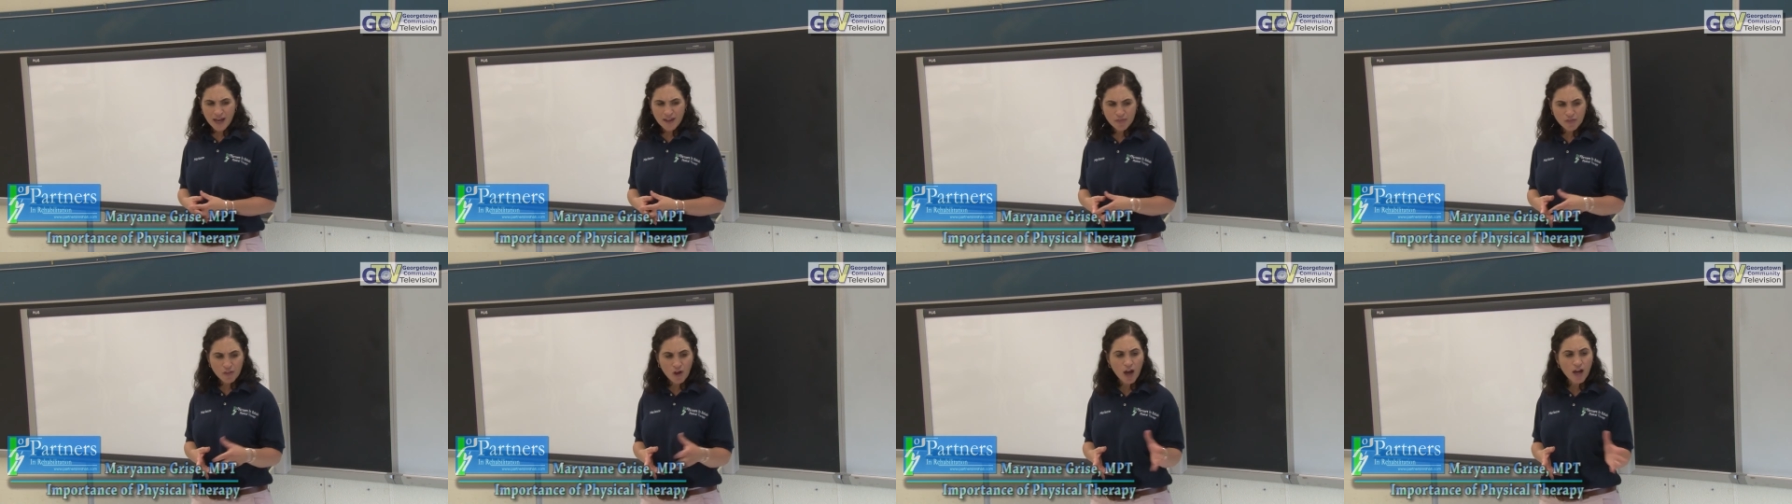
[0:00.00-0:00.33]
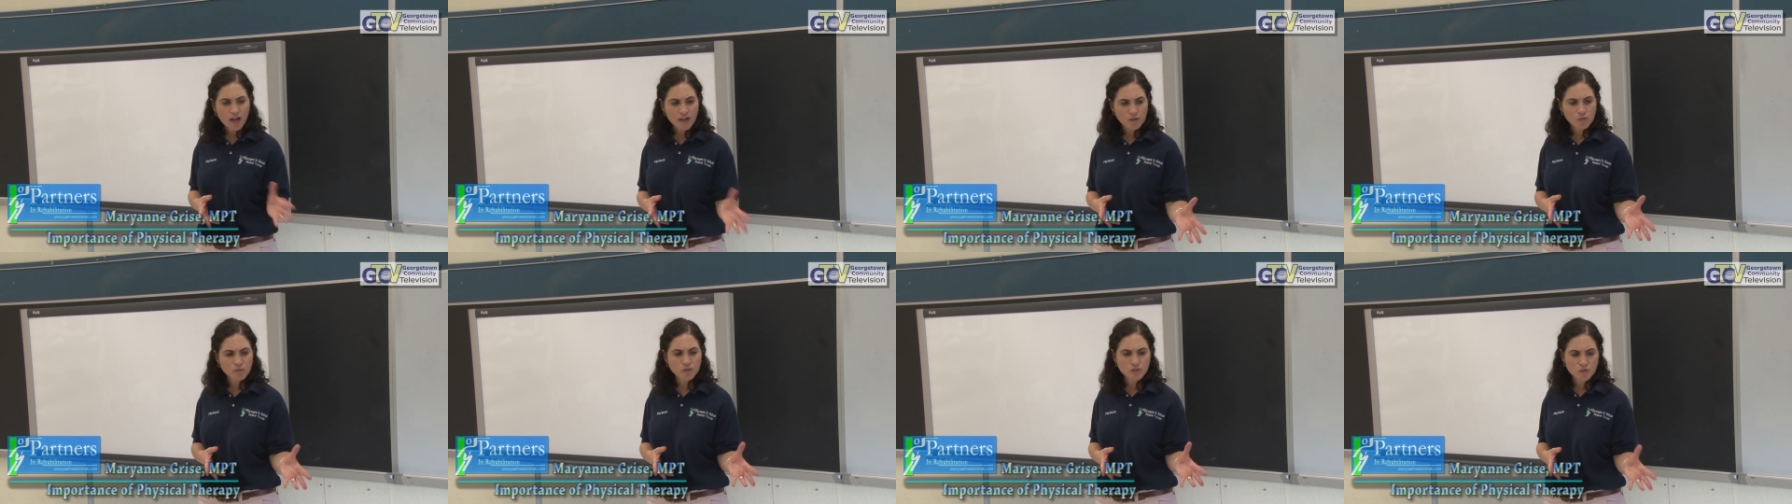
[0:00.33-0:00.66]
I
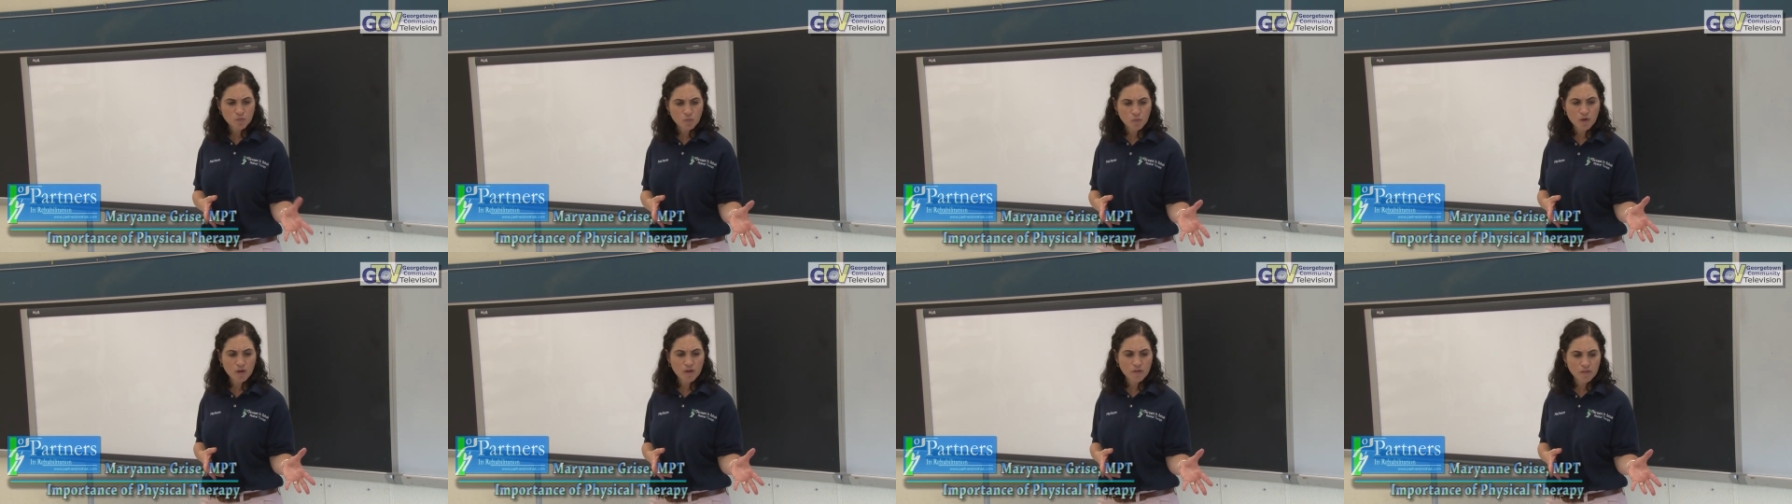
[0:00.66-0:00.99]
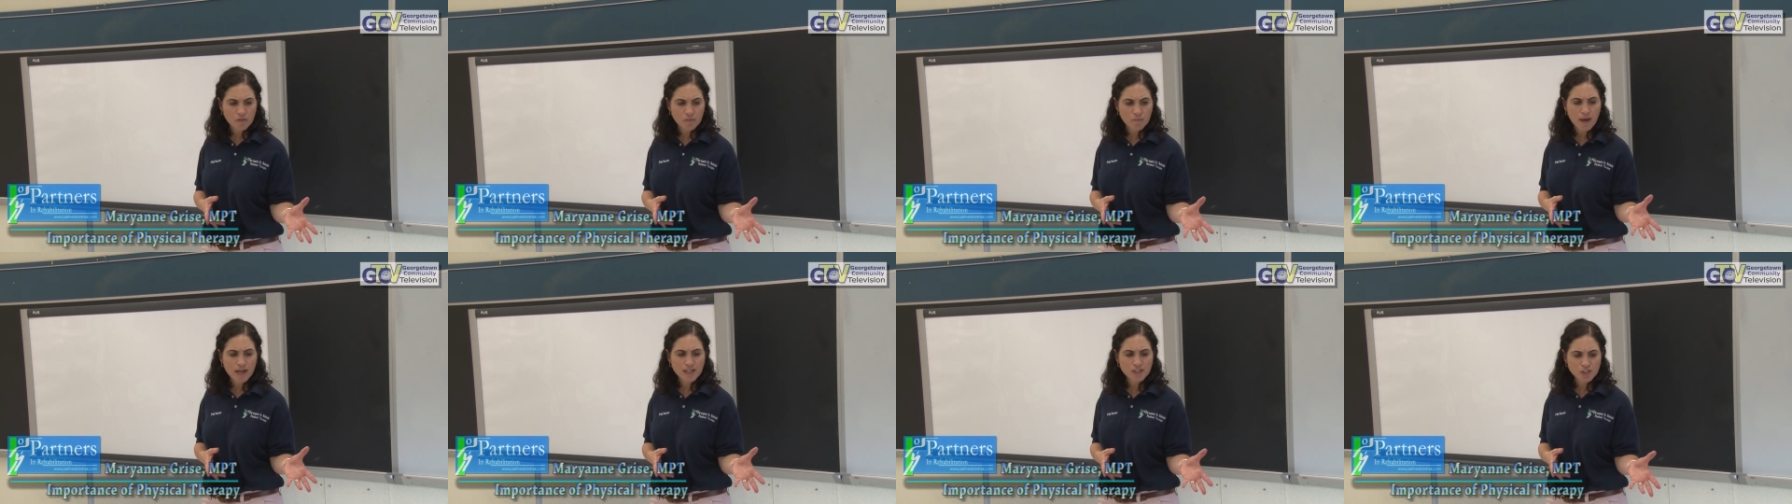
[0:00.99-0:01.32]
thought it was
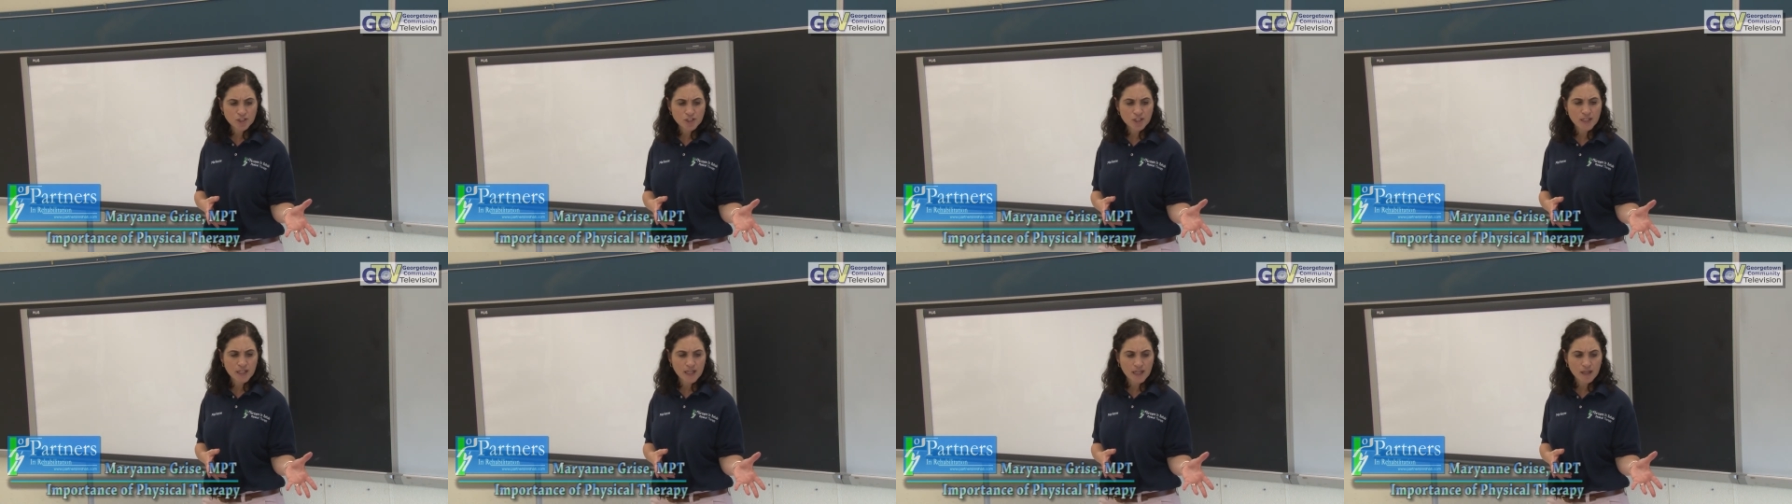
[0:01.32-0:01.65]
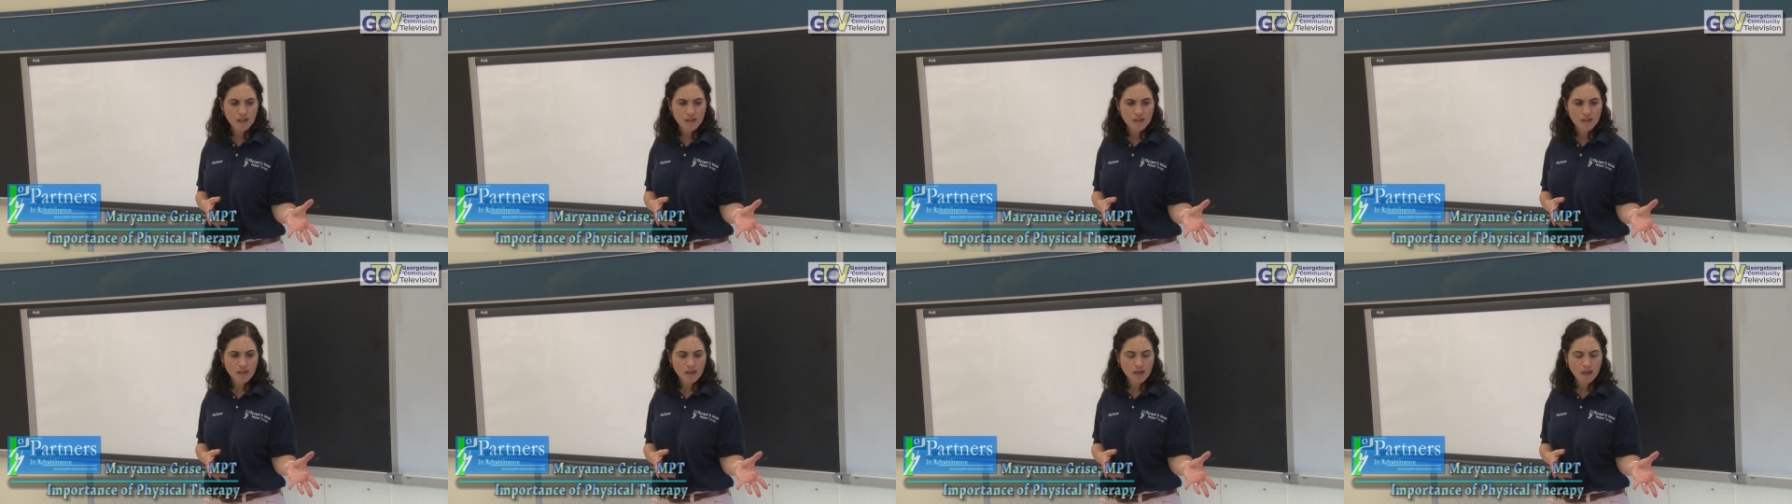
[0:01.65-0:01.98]
worth
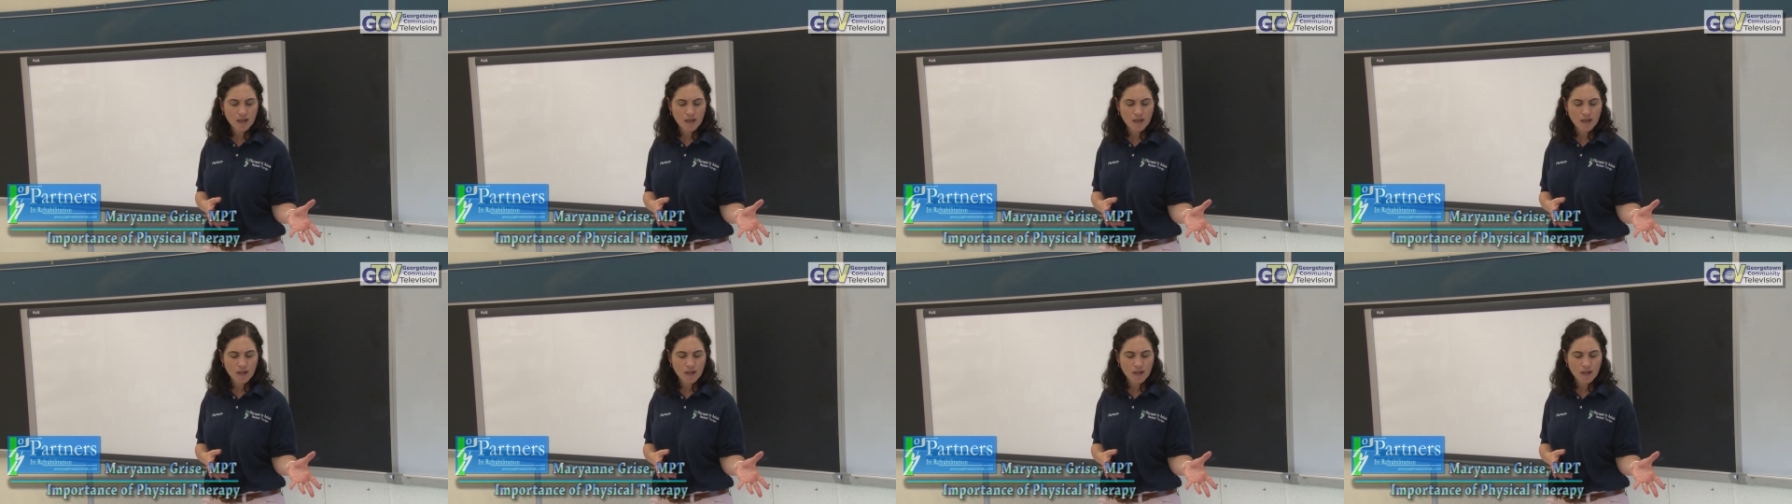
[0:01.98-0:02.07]
mentioning.